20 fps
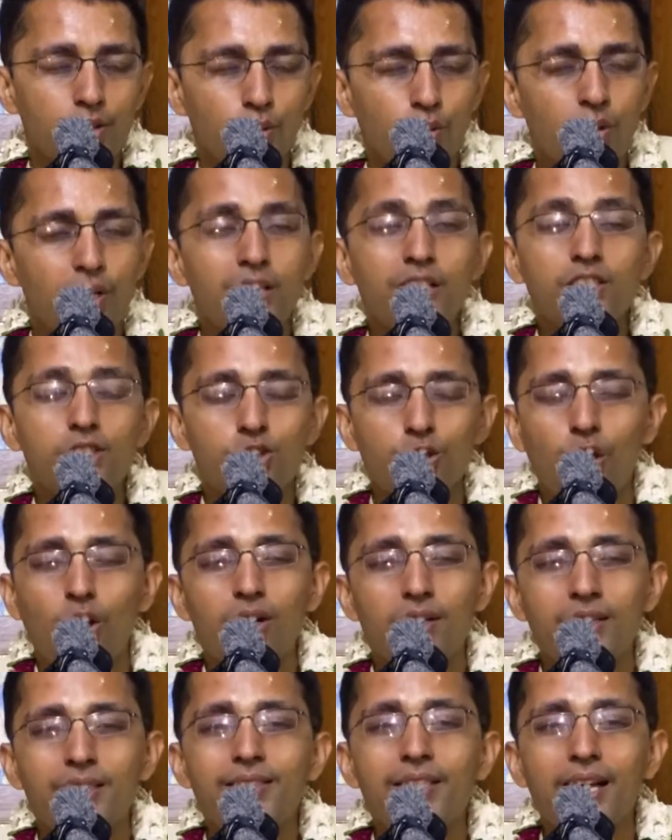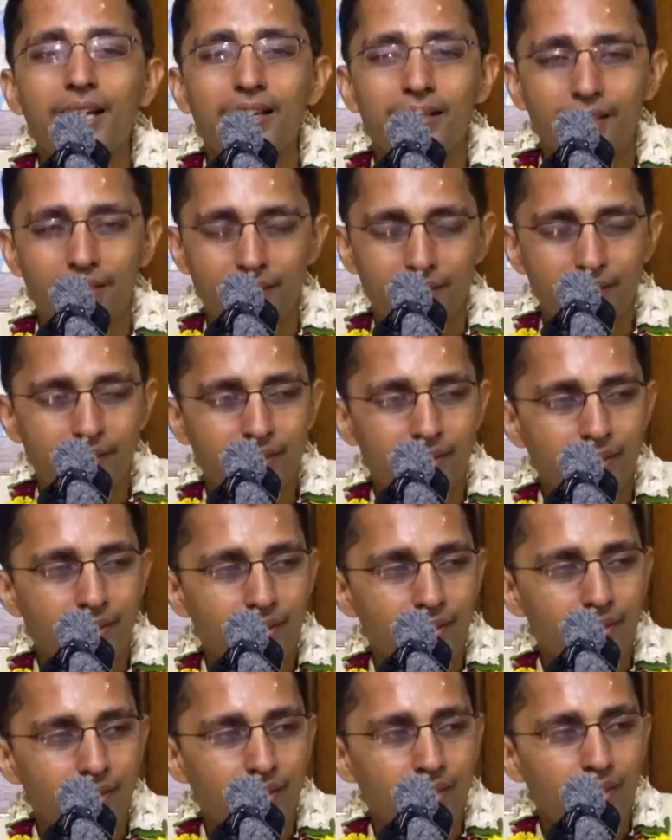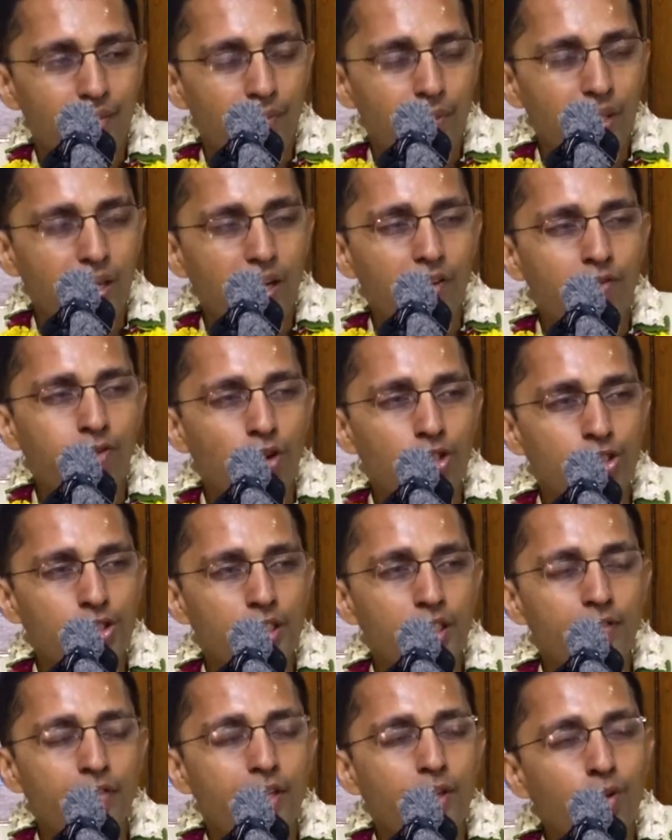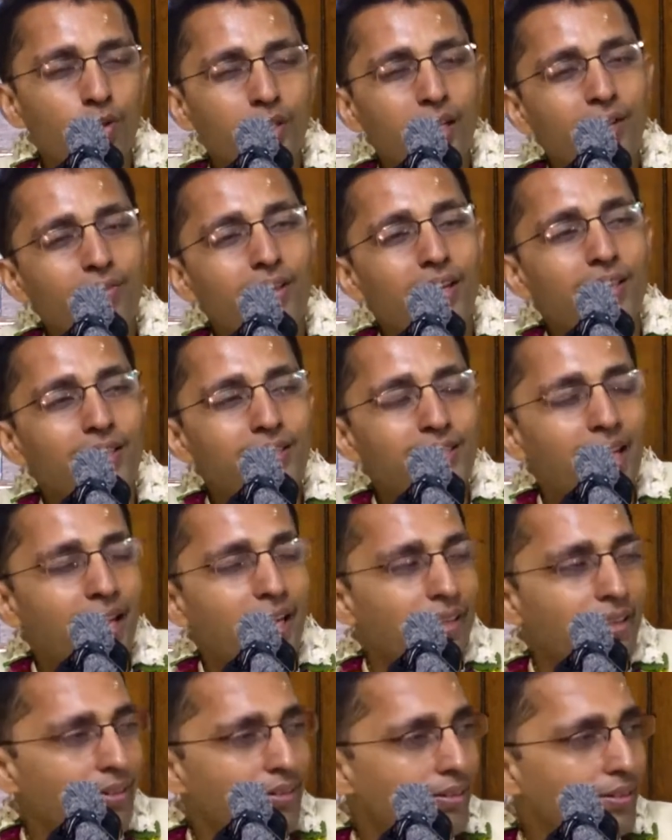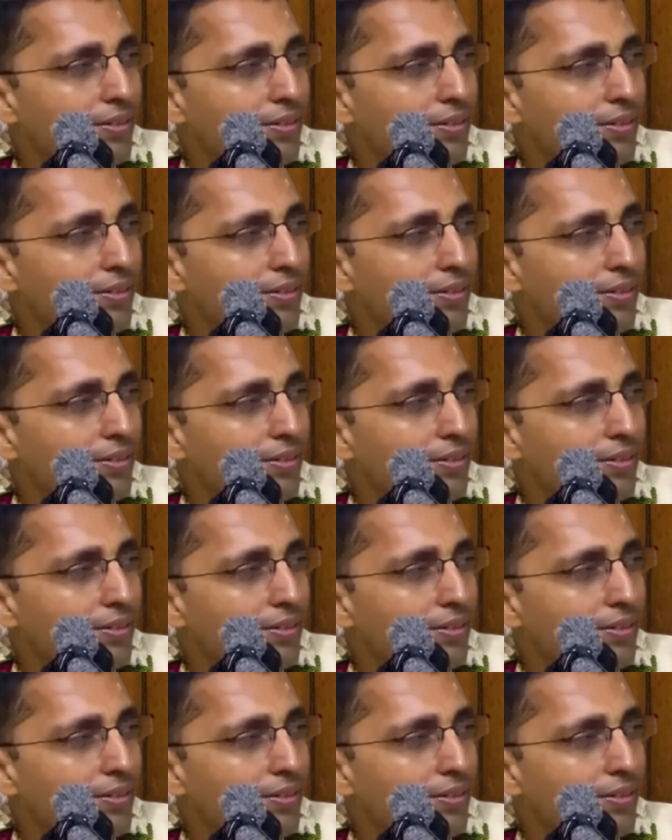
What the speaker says: Only a strong desire. But unfortunately we don't have that desire.